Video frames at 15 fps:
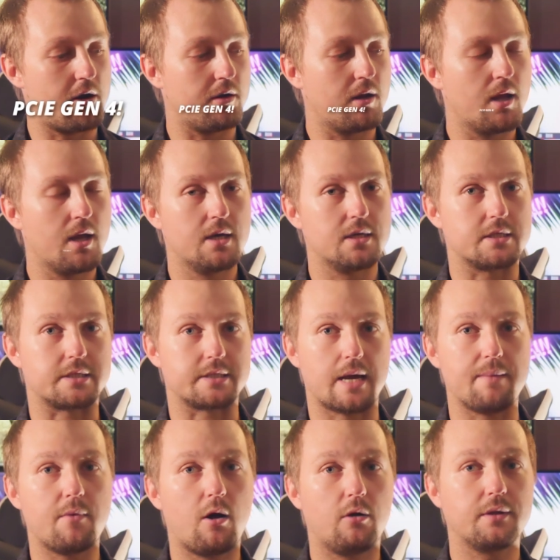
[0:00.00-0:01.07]
So
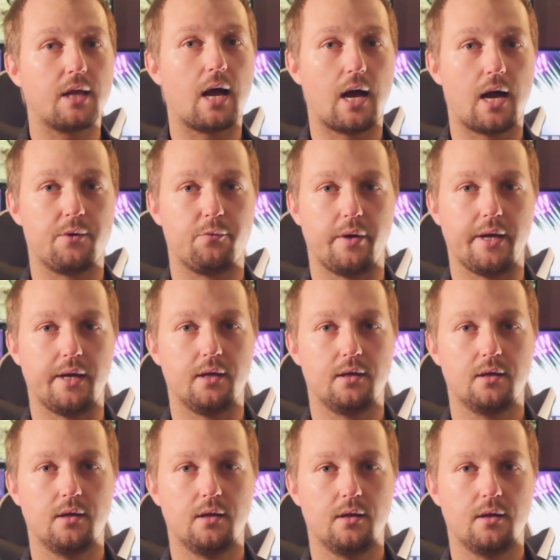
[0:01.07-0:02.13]
some older hardware